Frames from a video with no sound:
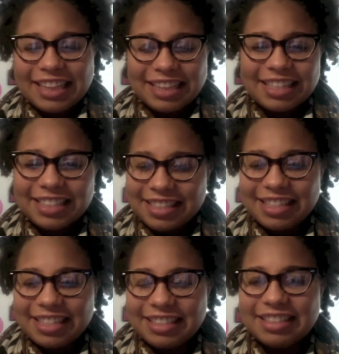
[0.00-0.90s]
This
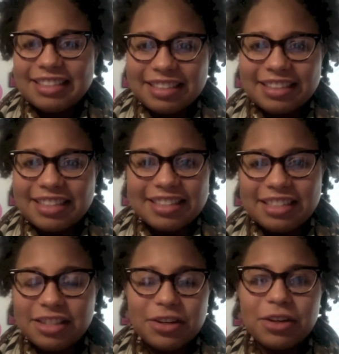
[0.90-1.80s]

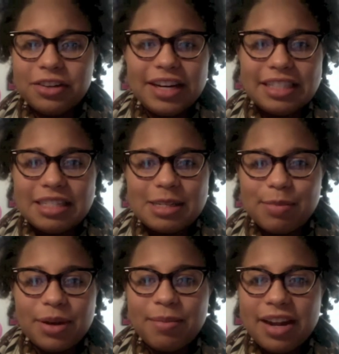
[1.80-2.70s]
is your greatest
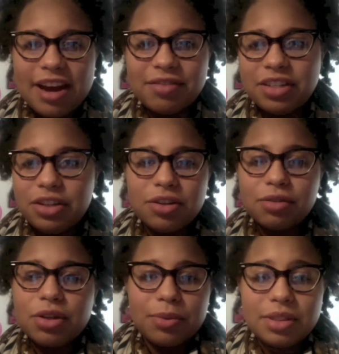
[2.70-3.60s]
experiment ever. You
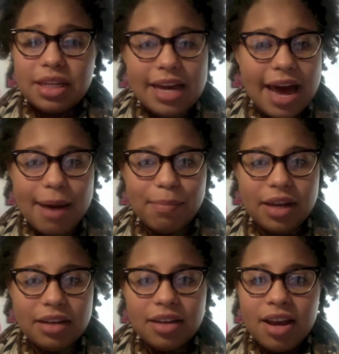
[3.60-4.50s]
don't know what's going to
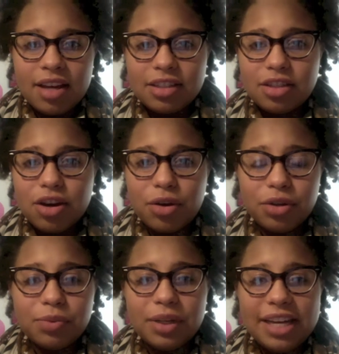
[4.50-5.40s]
happen, so
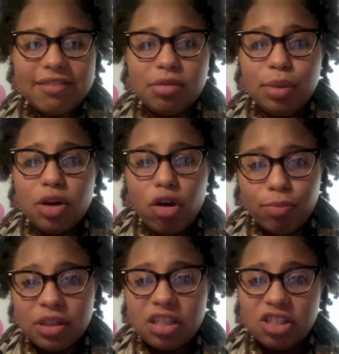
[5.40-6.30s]
you really have to be
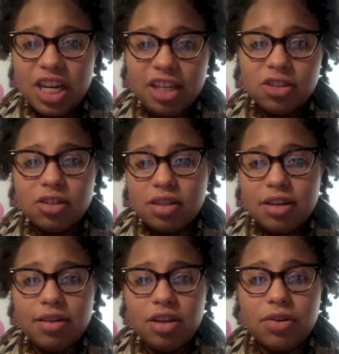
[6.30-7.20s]
open to changes
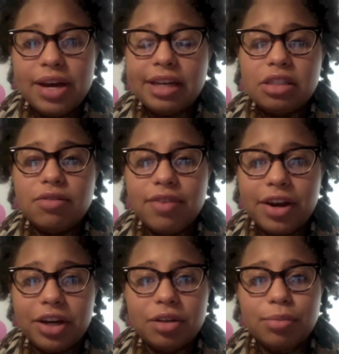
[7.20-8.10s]
and extra
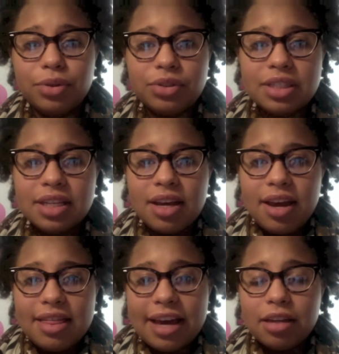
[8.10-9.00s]
variables
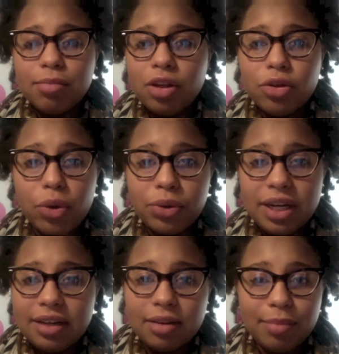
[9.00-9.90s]
that can be thrown
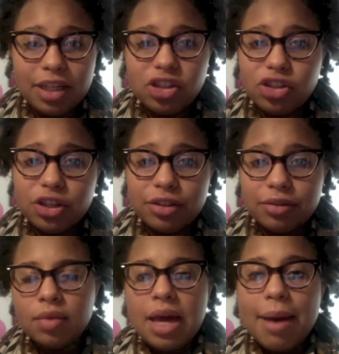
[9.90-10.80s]
in the mixture.
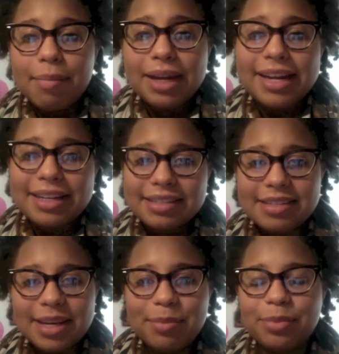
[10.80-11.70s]
My next
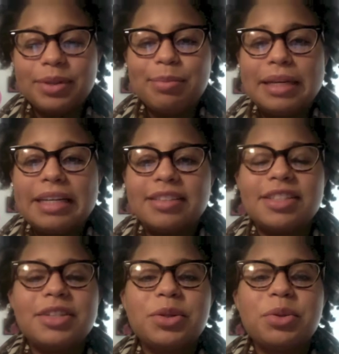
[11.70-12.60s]
tip would be
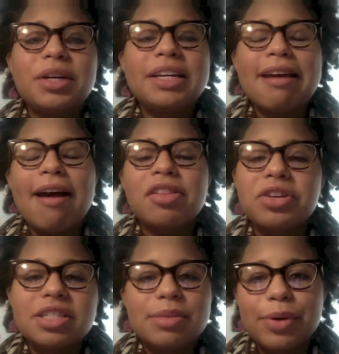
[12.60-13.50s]
to gather
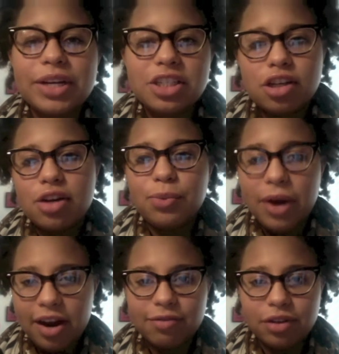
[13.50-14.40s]
inspiration
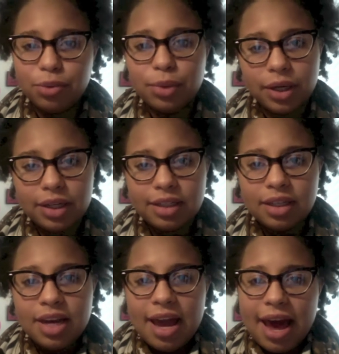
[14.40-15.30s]
wherever you were.
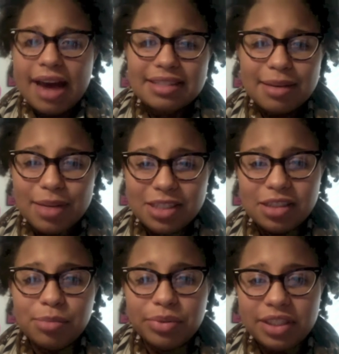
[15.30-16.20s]
As I
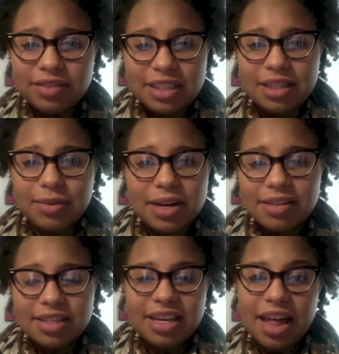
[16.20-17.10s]
mentioned previously, when I
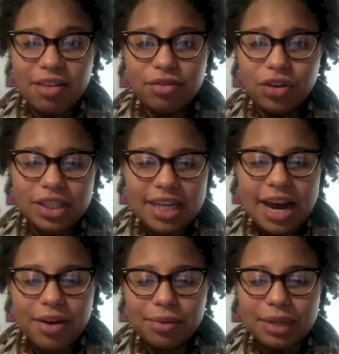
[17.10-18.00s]
was in California,
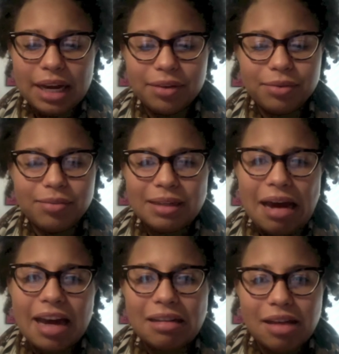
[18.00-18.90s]
I
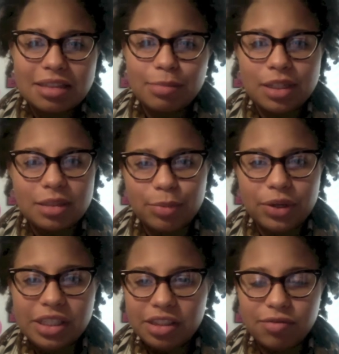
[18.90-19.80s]
kind of lost my
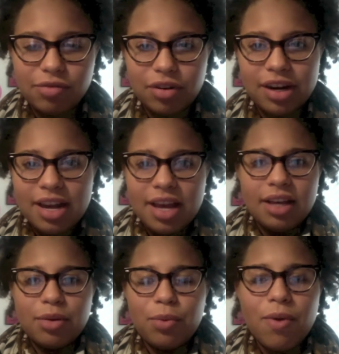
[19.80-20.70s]
inspiration for
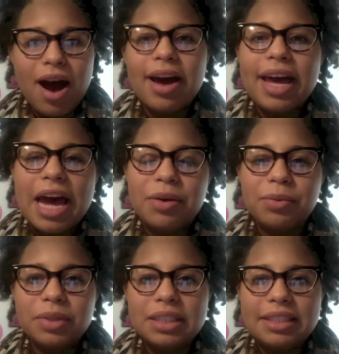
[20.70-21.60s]
why I
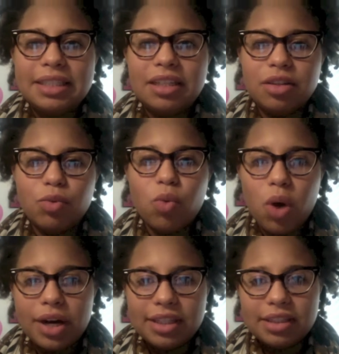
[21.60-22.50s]
really
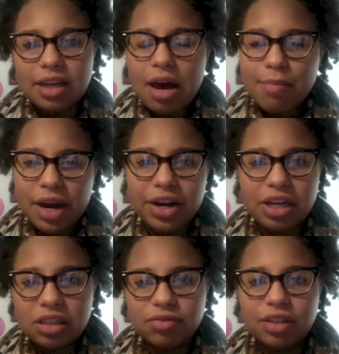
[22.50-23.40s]
wanted to cut my hair
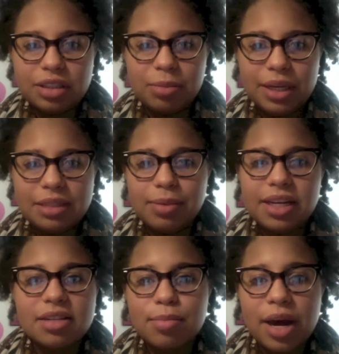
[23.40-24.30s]
in the first place,
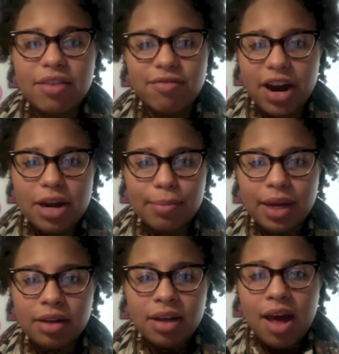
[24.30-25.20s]
because of my
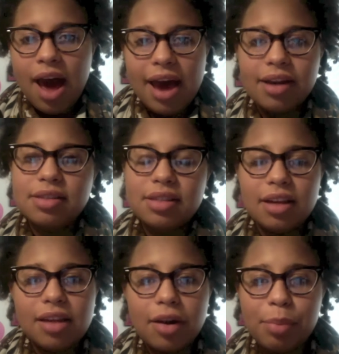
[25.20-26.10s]
environment. I didn't see
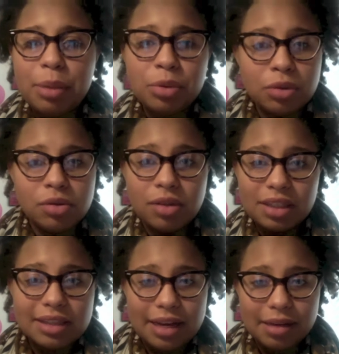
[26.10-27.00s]
a lot of people who
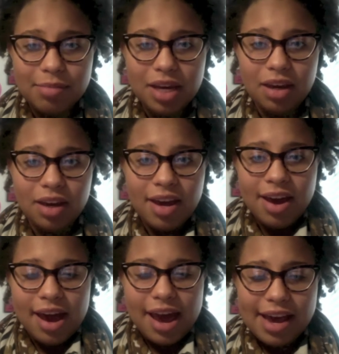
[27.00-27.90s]
looked like me,
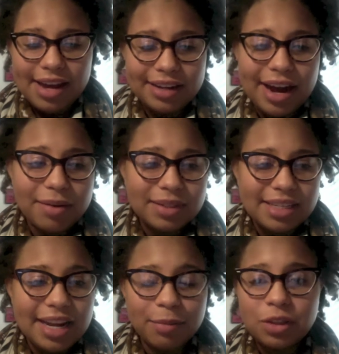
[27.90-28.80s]
and I
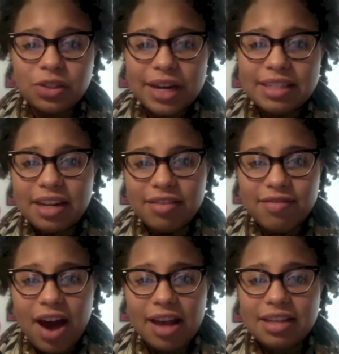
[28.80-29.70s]
wasn't able to
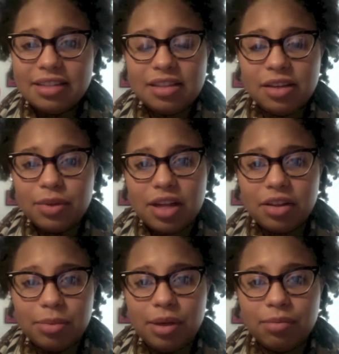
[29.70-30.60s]
identify easily with
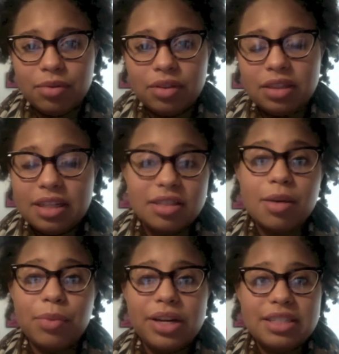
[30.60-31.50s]
other people. In
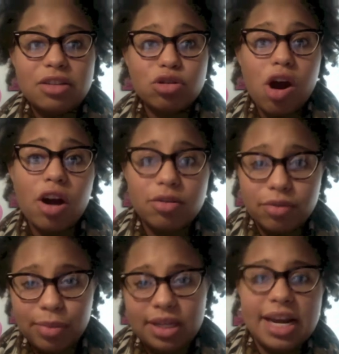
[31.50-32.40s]
some ways, it was harder
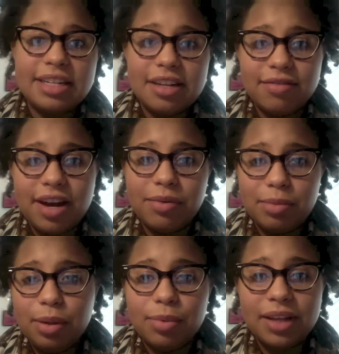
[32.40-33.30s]
for me to identify with
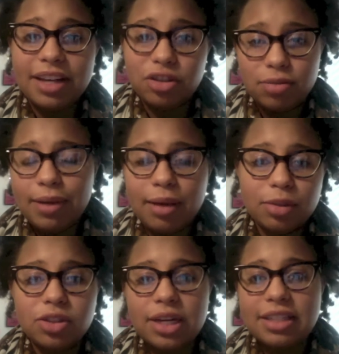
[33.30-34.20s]
people that I used to be
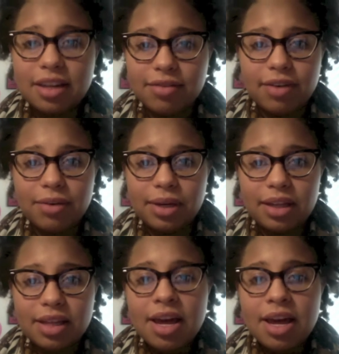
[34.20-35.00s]
able to identify with.